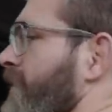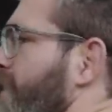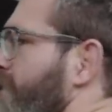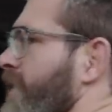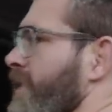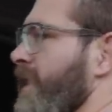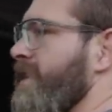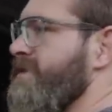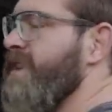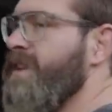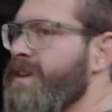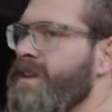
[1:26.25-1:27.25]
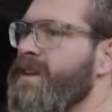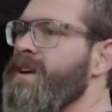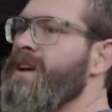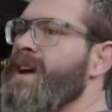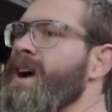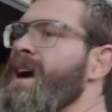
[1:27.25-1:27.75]
rid of it or like selling it,
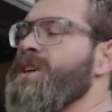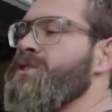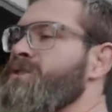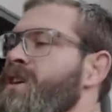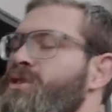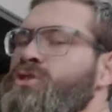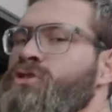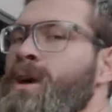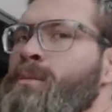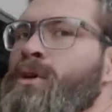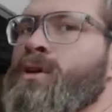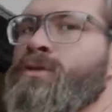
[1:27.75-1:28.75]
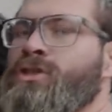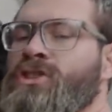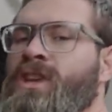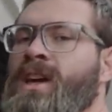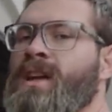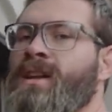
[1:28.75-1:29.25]
I just like jump it over
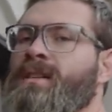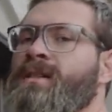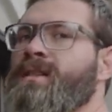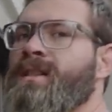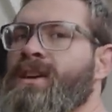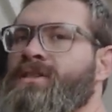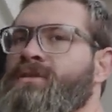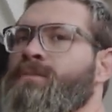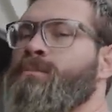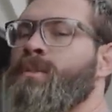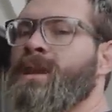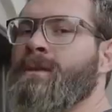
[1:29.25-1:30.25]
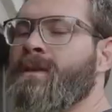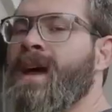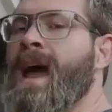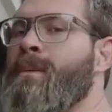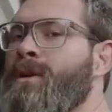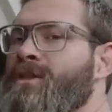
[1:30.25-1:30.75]
shit and like beat it with
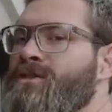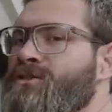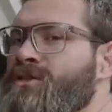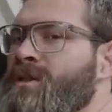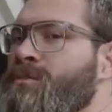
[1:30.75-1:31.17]
hammers and just